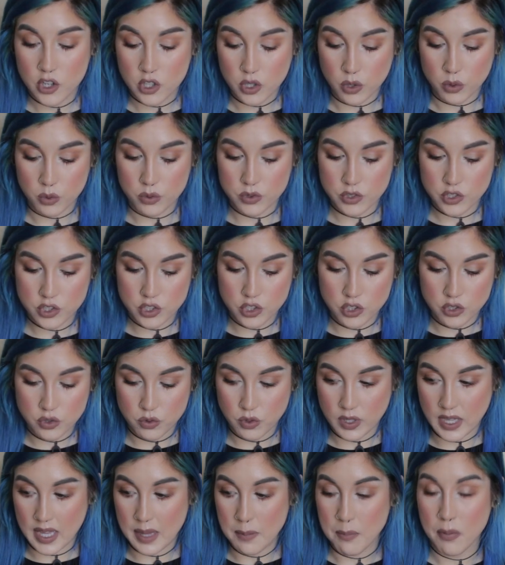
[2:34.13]
go
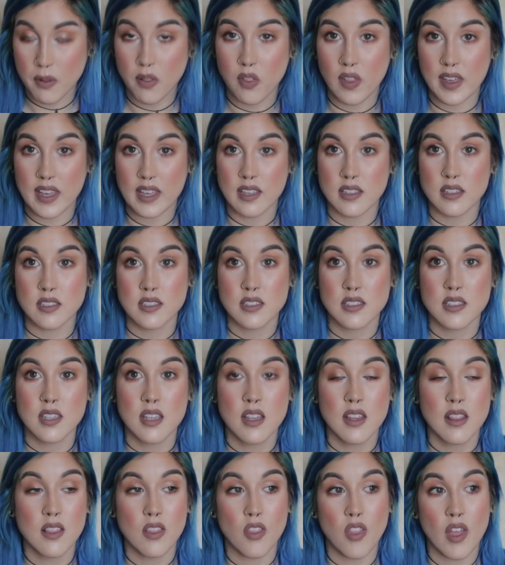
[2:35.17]
to a place
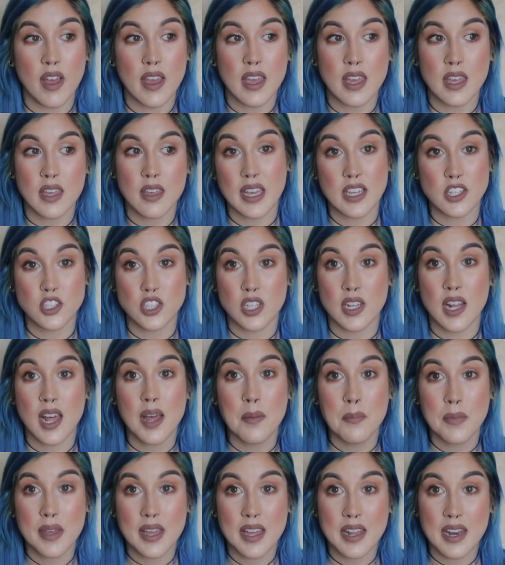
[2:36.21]
like
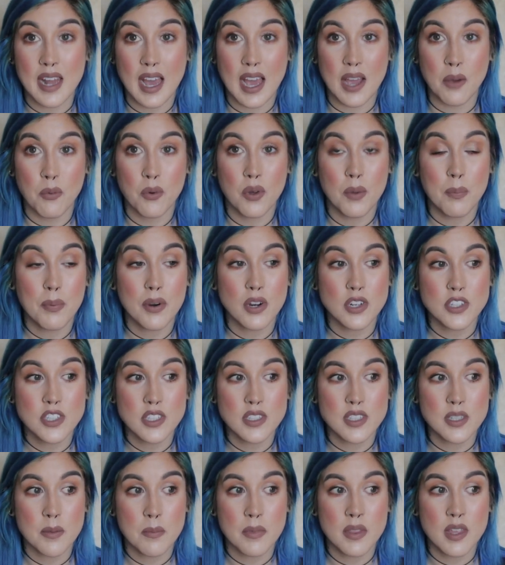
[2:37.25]
H&M and I will
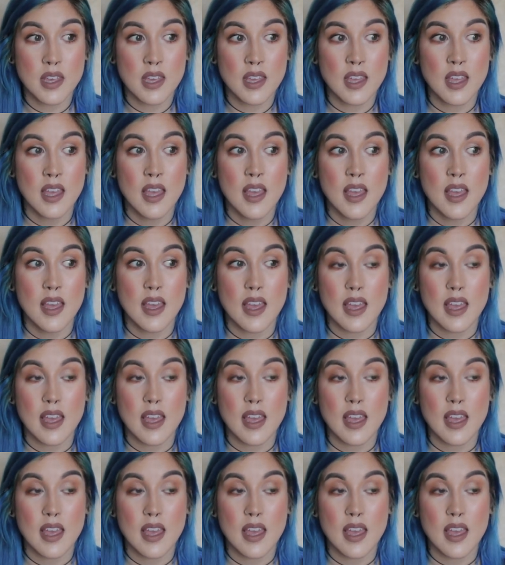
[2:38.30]
purchase something,